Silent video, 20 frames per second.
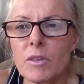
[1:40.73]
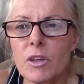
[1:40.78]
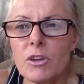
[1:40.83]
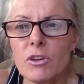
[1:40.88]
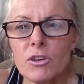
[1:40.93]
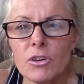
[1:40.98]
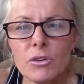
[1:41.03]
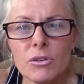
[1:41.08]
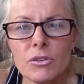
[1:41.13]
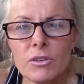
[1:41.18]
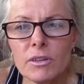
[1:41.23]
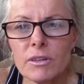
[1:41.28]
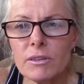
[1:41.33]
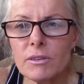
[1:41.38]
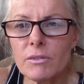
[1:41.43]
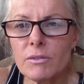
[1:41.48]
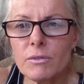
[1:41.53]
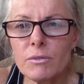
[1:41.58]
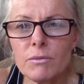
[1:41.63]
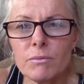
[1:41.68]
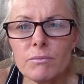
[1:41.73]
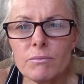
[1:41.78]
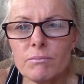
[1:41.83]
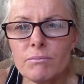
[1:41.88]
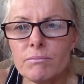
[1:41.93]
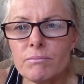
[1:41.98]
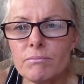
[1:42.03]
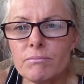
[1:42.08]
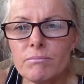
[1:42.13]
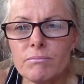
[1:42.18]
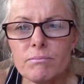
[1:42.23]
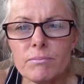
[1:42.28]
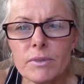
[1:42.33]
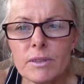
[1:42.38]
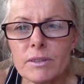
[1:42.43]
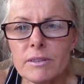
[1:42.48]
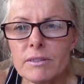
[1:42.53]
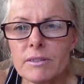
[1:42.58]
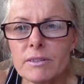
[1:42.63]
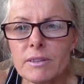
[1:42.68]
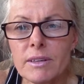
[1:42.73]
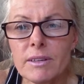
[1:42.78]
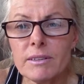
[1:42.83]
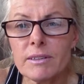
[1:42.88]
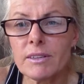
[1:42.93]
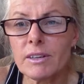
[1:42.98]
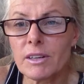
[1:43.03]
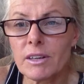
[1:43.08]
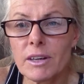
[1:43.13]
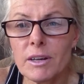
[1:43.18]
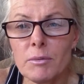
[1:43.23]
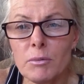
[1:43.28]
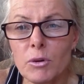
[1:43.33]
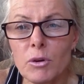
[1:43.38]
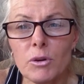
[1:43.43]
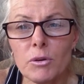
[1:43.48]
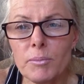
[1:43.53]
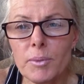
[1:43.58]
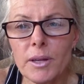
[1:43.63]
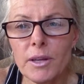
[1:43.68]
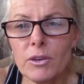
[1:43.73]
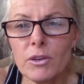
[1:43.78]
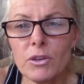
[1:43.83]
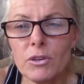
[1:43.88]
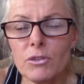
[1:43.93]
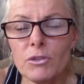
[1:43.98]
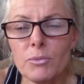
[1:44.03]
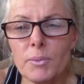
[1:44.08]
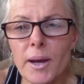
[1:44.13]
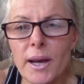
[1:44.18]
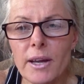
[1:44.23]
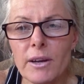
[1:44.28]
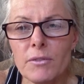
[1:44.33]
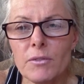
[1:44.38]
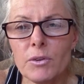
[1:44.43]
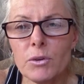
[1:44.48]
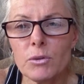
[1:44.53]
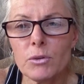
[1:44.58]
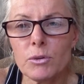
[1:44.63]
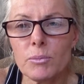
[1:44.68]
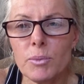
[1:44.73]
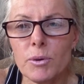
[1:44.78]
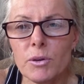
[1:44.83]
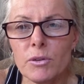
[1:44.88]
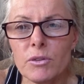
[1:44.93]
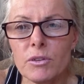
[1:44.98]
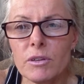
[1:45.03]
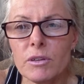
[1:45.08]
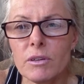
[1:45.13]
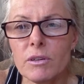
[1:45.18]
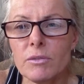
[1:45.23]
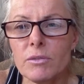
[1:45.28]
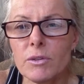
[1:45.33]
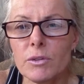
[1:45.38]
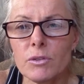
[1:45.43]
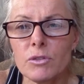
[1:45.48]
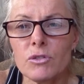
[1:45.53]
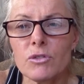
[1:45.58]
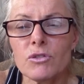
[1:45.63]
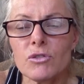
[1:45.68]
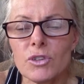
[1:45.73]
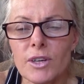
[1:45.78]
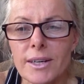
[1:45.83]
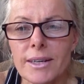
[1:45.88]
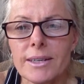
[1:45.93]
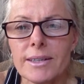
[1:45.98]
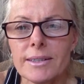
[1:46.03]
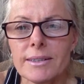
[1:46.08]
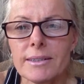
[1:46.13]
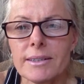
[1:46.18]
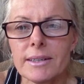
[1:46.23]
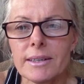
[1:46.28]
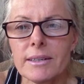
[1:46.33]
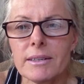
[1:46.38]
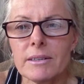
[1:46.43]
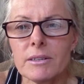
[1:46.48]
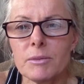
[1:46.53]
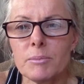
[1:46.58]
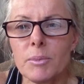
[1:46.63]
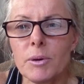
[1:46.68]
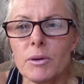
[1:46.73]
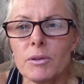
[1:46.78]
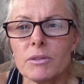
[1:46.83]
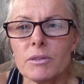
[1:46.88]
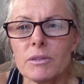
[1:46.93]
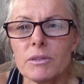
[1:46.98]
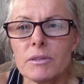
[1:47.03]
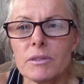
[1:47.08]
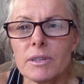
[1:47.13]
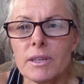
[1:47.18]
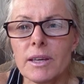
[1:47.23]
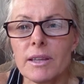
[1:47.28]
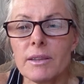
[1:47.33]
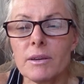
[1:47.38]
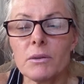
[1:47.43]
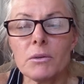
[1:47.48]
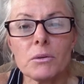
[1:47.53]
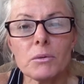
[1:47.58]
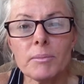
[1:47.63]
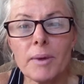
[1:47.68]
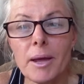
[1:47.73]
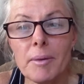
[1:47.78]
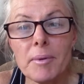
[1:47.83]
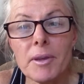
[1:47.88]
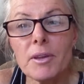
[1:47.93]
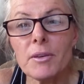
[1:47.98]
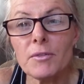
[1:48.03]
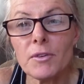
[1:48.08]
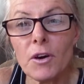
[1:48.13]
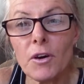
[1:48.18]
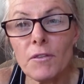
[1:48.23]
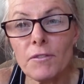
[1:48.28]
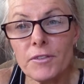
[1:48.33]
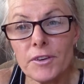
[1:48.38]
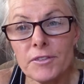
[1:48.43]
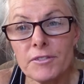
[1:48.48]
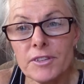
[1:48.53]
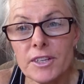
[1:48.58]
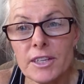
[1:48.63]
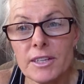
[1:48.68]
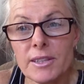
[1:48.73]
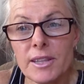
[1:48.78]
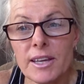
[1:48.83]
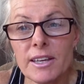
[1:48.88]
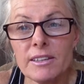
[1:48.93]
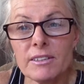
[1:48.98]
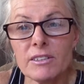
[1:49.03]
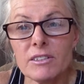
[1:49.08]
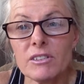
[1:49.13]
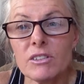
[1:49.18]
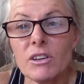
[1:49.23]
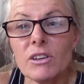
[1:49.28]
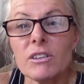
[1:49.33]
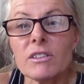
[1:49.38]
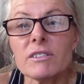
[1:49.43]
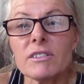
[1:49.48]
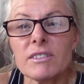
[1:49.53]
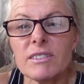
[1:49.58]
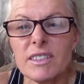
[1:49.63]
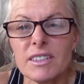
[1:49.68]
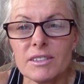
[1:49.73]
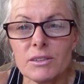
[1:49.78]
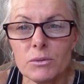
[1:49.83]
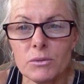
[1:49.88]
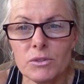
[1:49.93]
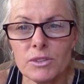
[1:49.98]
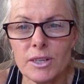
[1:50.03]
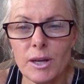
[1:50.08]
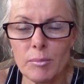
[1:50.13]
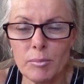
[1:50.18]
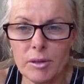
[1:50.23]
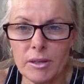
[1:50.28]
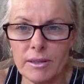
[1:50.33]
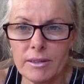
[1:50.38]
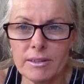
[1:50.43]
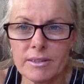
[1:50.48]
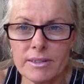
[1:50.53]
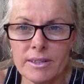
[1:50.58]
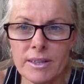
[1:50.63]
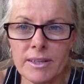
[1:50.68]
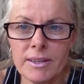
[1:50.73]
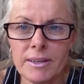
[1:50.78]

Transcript: use it. It could be a huge part of your deposit if you're struggling to get a deposit together, or maybe you've got $15,000 and this will double it.